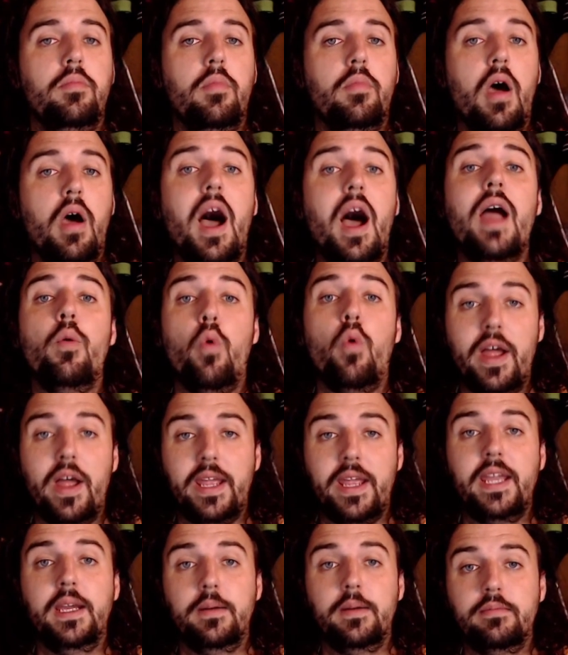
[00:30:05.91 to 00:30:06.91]
I want
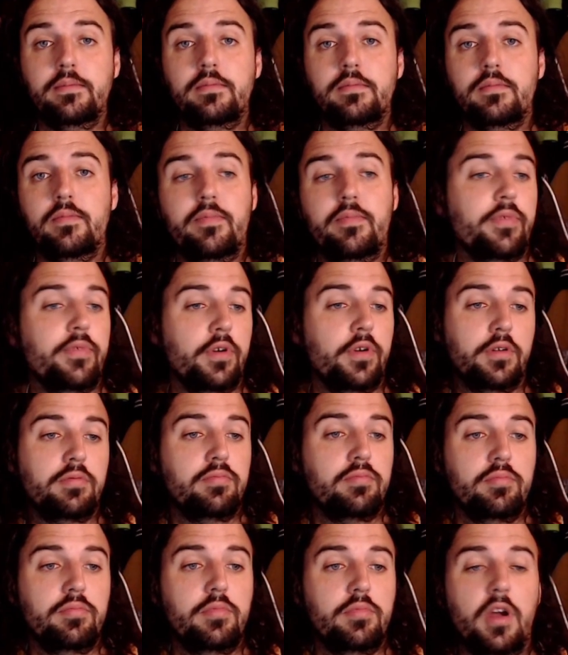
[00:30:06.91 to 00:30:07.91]
him for
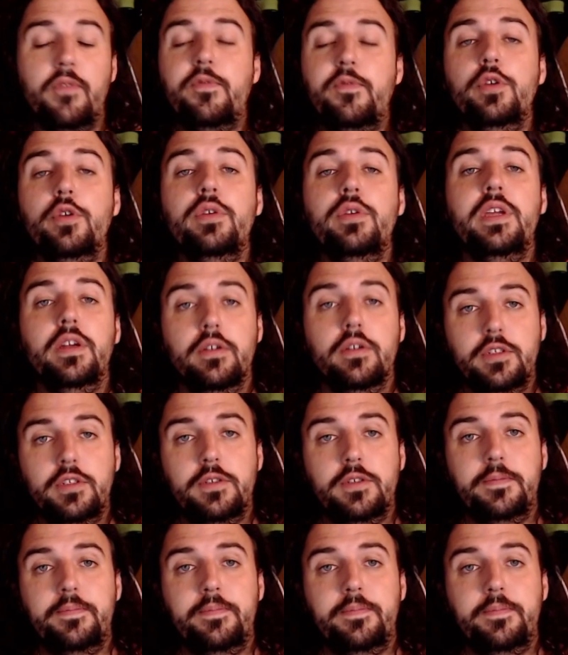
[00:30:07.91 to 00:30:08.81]
a few years.